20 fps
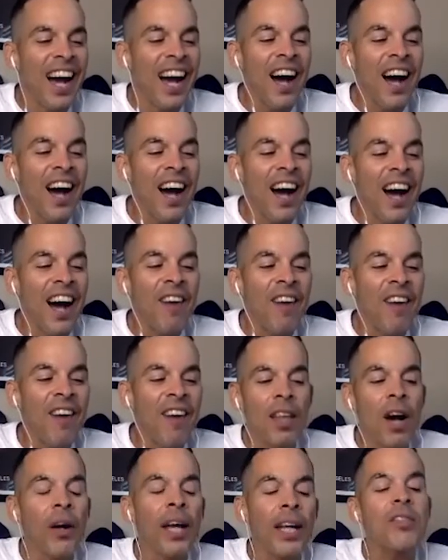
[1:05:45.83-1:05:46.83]
I'll
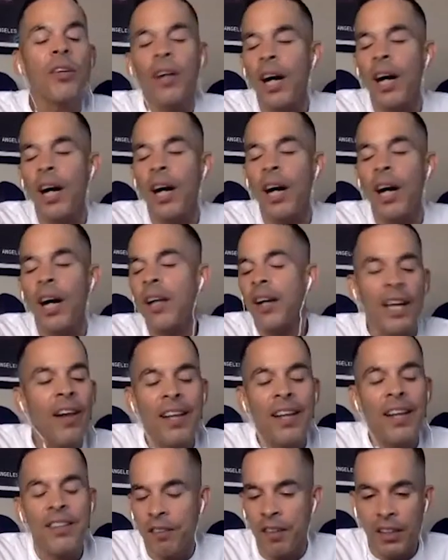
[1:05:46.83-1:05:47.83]

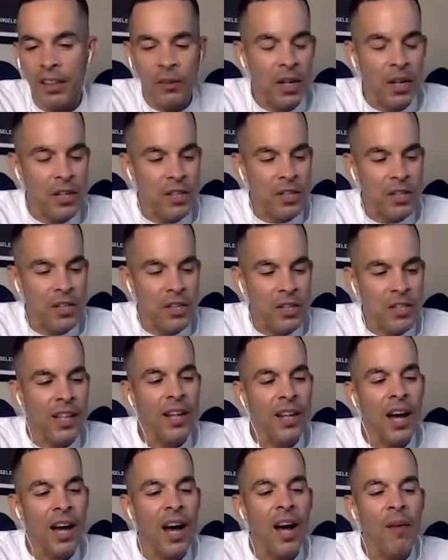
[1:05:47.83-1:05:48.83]
ask a fun question
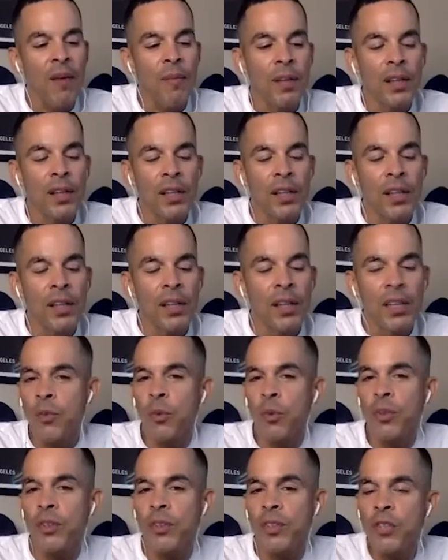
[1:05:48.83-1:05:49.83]
then.
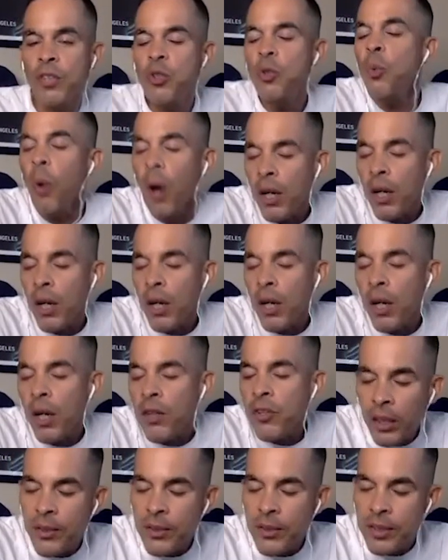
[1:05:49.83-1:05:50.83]
Did you watch
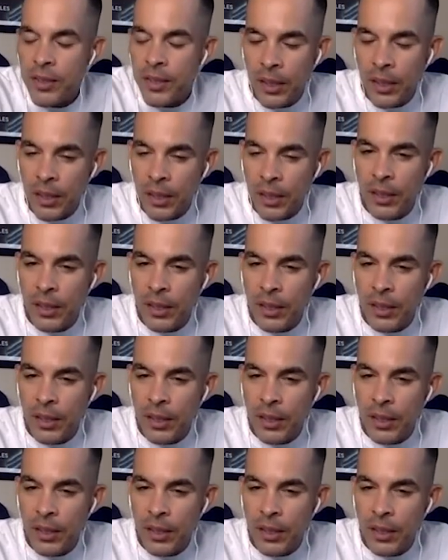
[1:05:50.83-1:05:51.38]
Narcos?